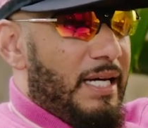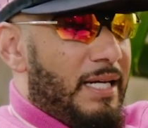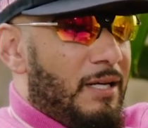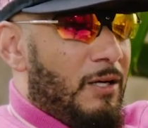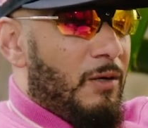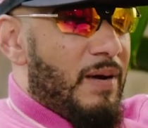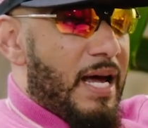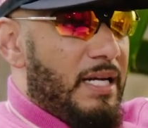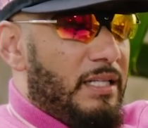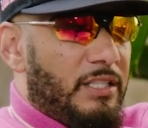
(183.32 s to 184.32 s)
And um,
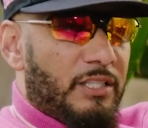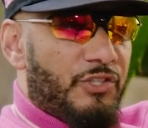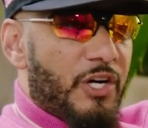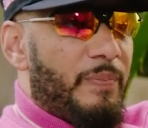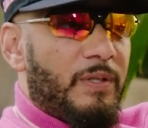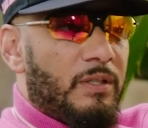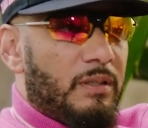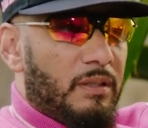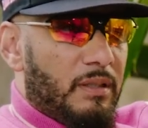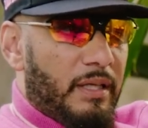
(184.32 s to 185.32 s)
I didn't just jump
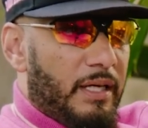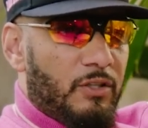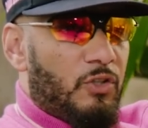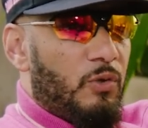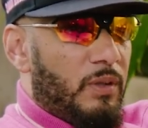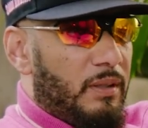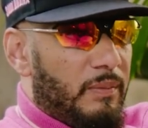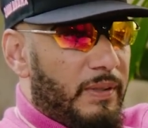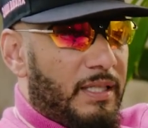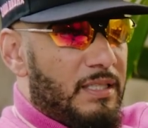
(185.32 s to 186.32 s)
in, into
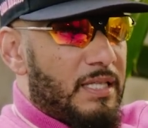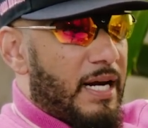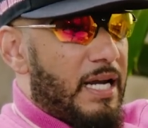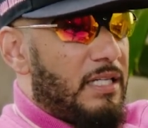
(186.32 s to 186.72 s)
it because like I